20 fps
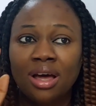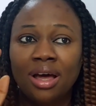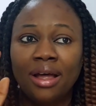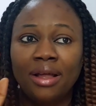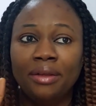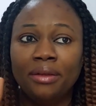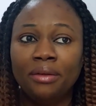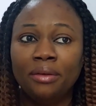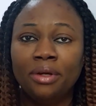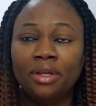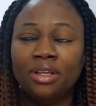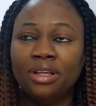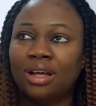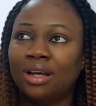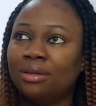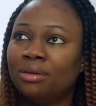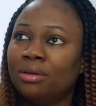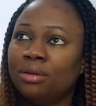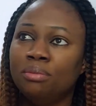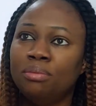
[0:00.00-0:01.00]
I know it
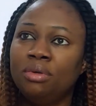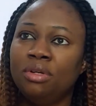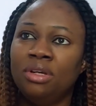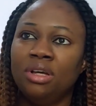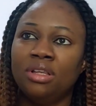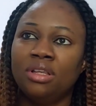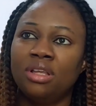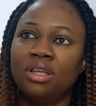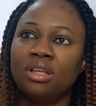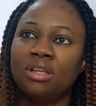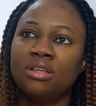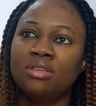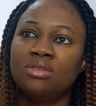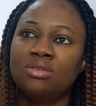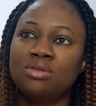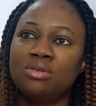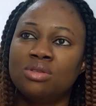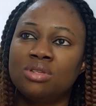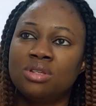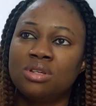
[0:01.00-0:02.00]
cannot be, I think
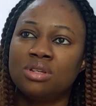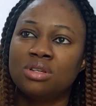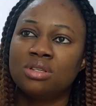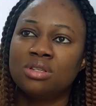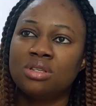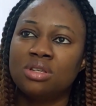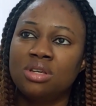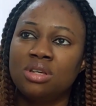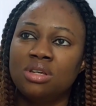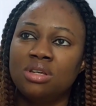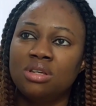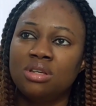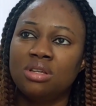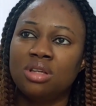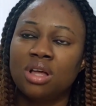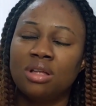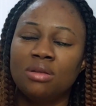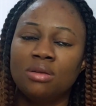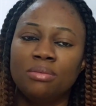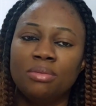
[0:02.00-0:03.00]
260,
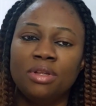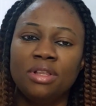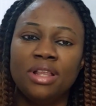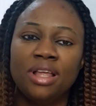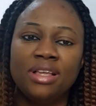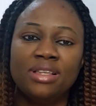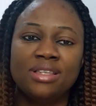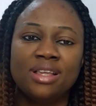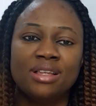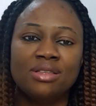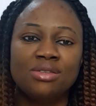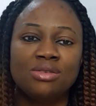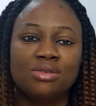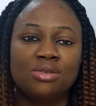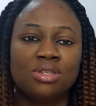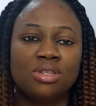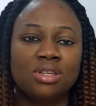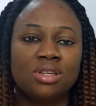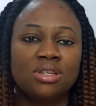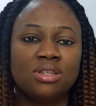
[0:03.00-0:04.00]
cannot be less than
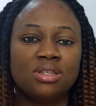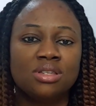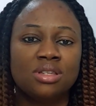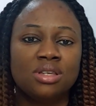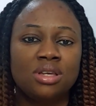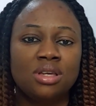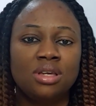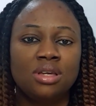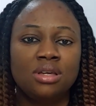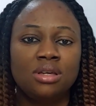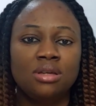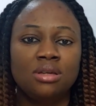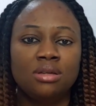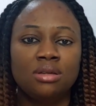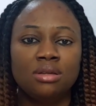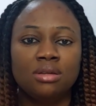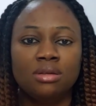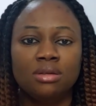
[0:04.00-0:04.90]
260